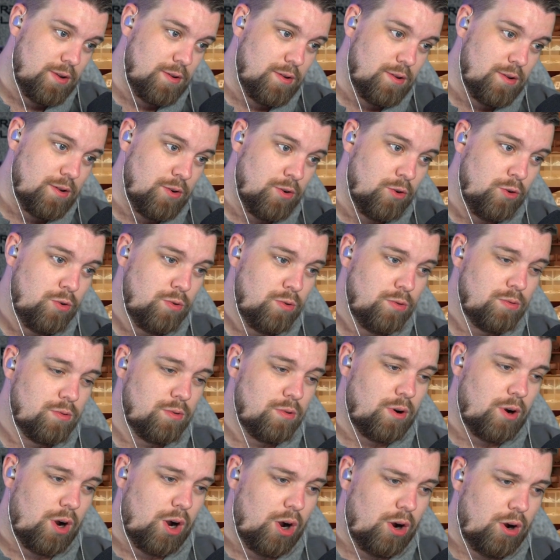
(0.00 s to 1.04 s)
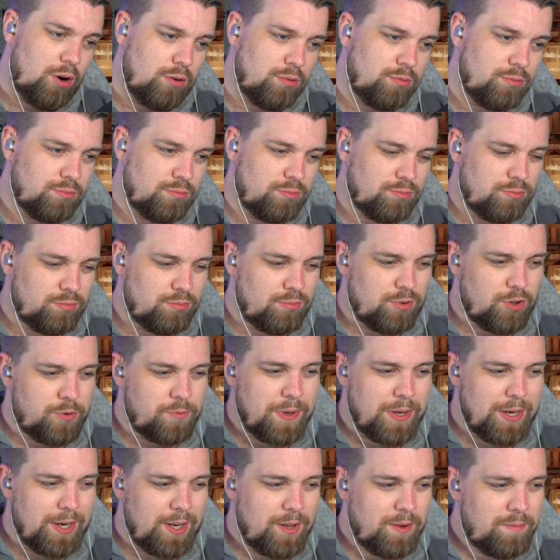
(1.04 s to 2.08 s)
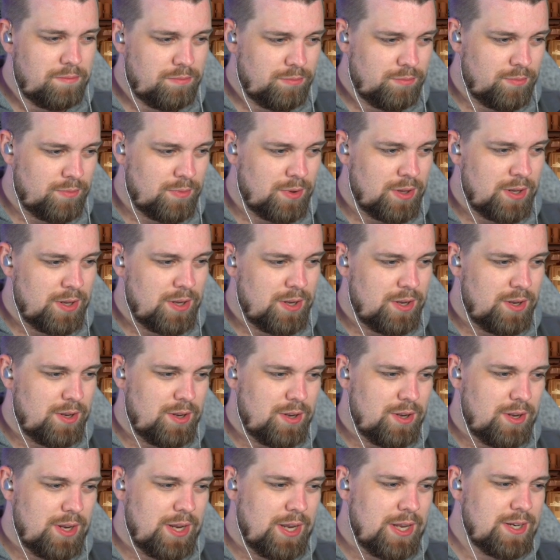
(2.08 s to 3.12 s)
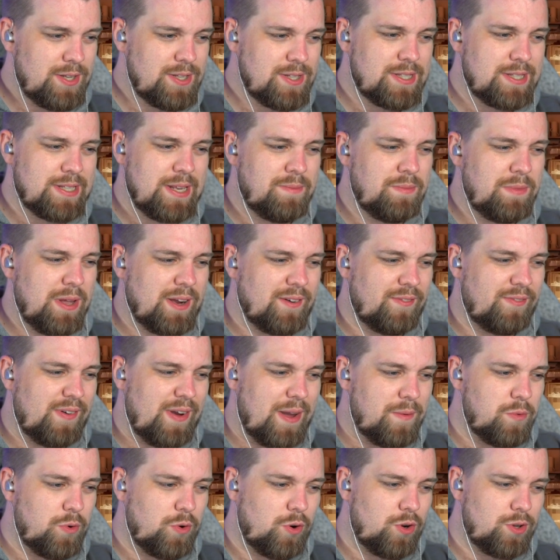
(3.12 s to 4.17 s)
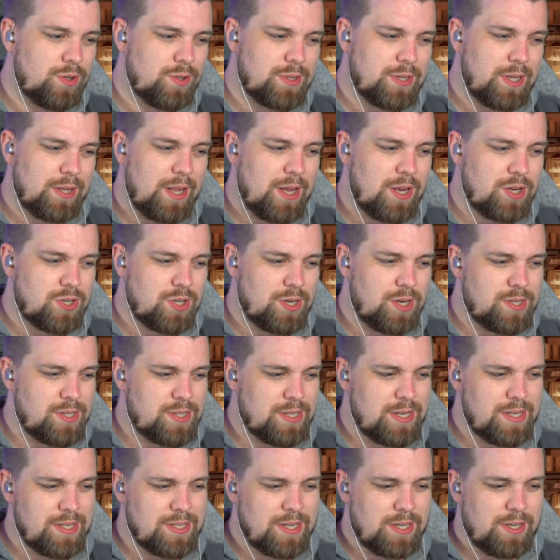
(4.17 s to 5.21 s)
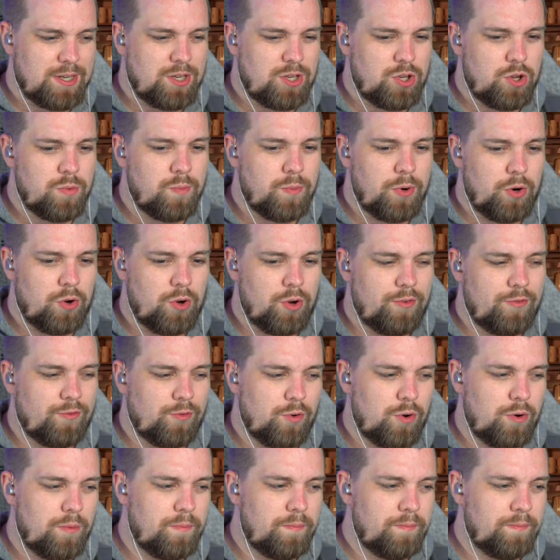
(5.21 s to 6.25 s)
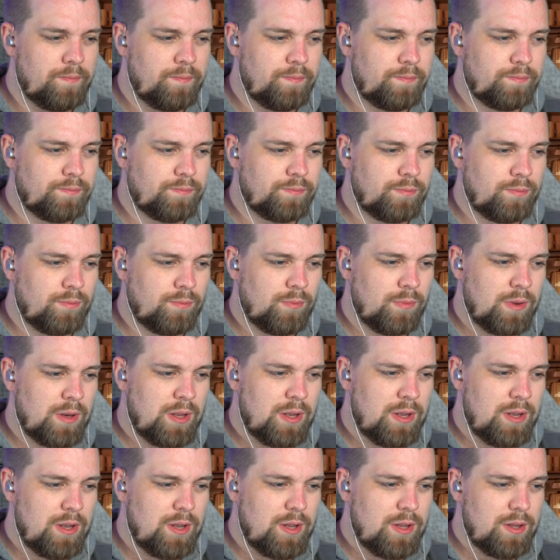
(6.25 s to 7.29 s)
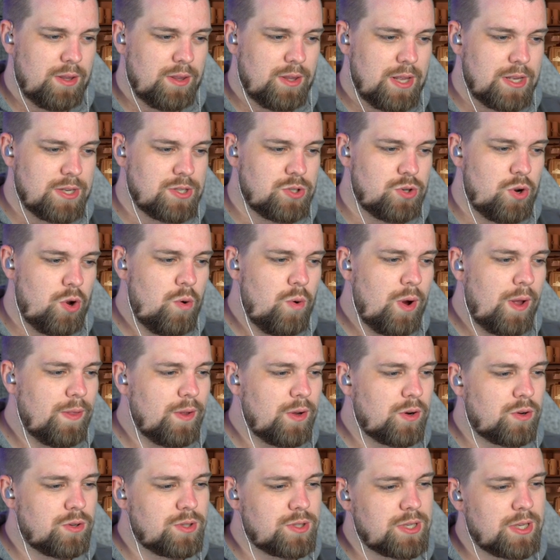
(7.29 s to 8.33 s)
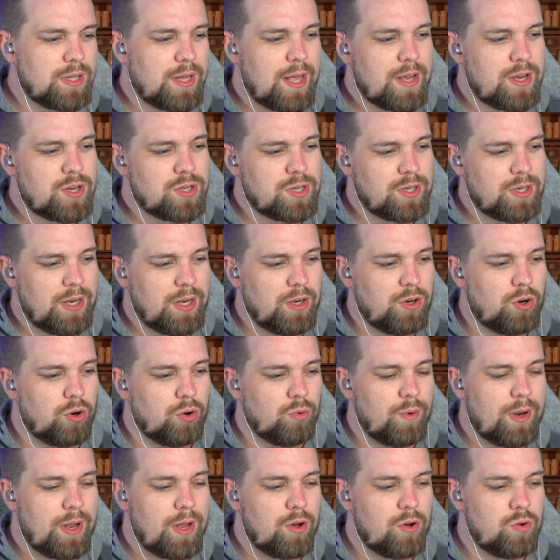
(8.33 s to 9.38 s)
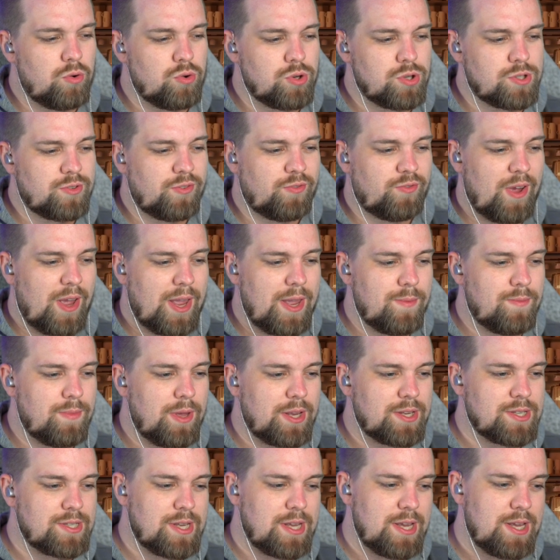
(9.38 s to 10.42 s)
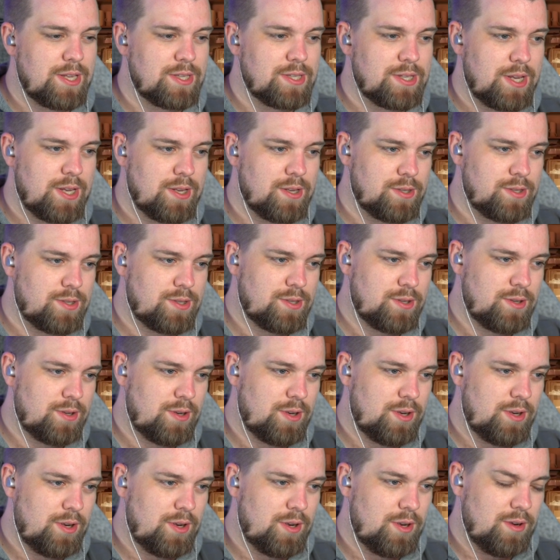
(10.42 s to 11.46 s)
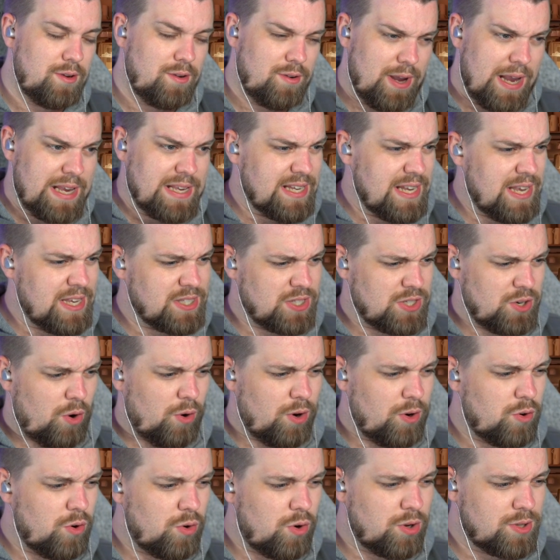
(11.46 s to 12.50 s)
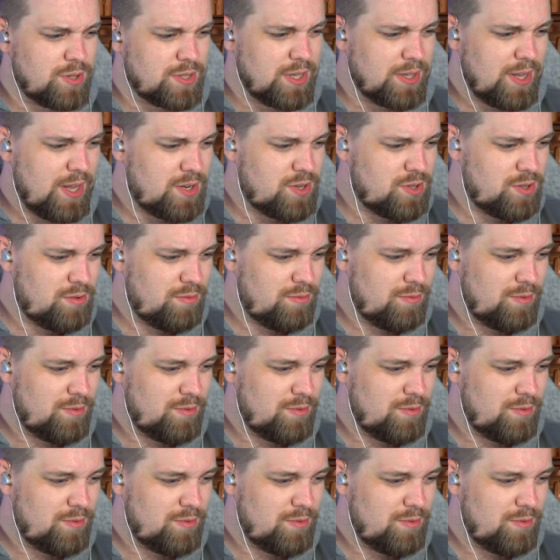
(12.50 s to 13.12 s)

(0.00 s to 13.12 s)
Who? Oh, you mean him? He doesn't seem like a fabled constellation as he's in humanoid form. There's no other constellation in Korea whose fame exceeds his. He's a historical constellation?